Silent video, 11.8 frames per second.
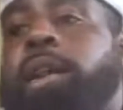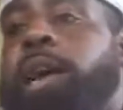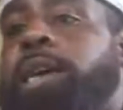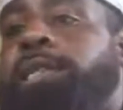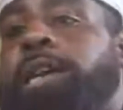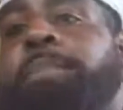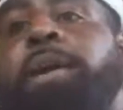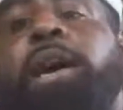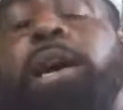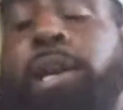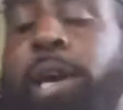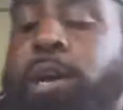Like I said, man,
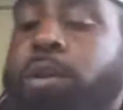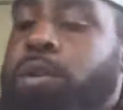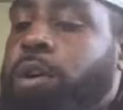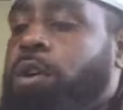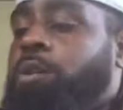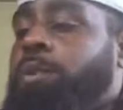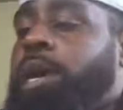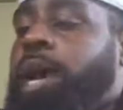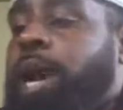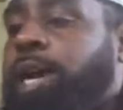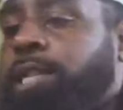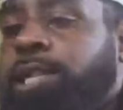I got a lot going on with
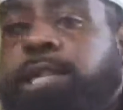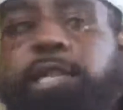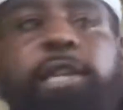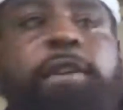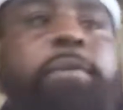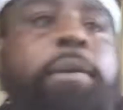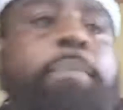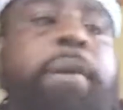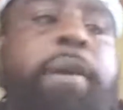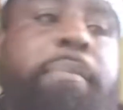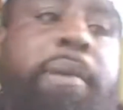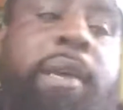college, in the
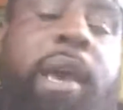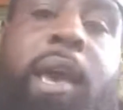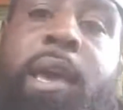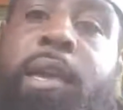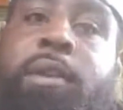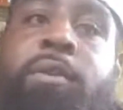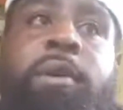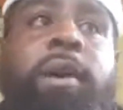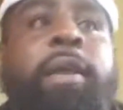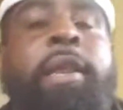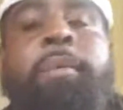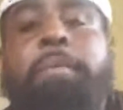NBA,
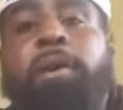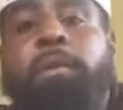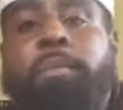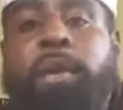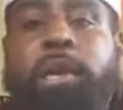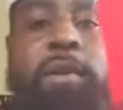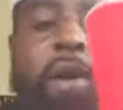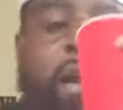doing MLB